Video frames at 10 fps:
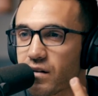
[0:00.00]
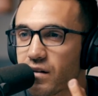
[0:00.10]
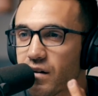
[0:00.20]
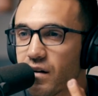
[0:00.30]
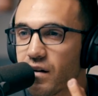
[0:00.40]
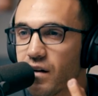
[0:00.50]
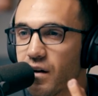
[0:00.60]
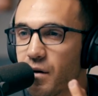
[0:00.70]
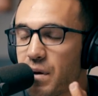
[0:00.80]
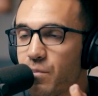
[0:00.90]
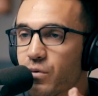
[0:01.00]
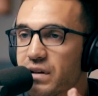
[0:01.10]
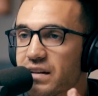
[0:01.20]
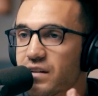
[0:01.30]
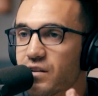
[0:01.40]
Mm -hmm. People
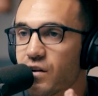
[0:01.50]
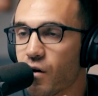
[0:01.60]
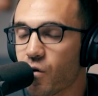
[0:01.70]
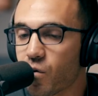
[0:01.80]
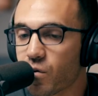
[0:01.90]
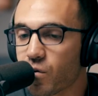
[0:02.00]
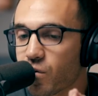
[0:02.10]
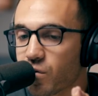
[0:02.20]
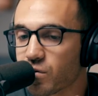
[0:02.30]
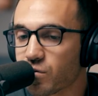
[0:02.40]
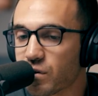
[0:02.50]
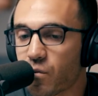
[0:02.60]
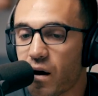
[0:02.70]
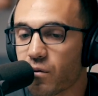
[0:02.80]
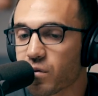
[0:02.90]
didn't know like
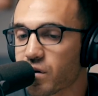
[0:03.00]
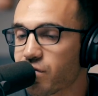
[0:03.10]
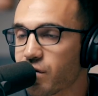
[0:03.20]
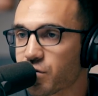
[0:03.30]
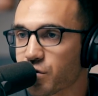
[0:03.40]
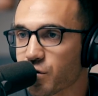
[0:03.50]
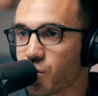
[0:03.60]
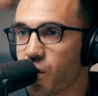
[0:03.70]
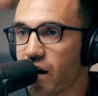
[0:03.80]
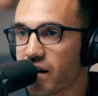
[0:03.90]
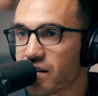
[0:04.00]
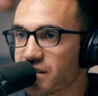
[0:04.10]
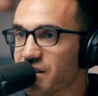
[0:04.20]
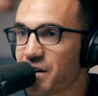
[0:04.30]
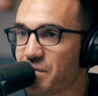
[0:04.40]
what, would a filter what
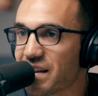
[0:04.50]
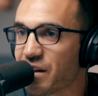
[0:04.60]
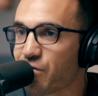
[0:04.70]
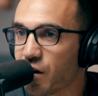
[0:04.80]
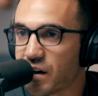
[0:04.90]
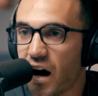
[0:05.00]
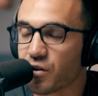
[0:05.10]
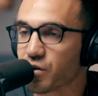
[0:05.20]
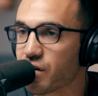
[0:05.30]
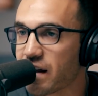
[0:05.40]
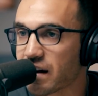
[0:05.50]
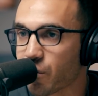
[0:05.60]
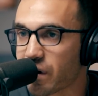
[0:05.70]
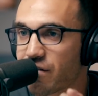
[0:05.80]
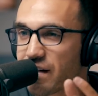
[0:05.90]
You know what I mean? Like yeah. a color grading
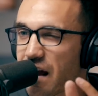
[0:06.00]
or whatever.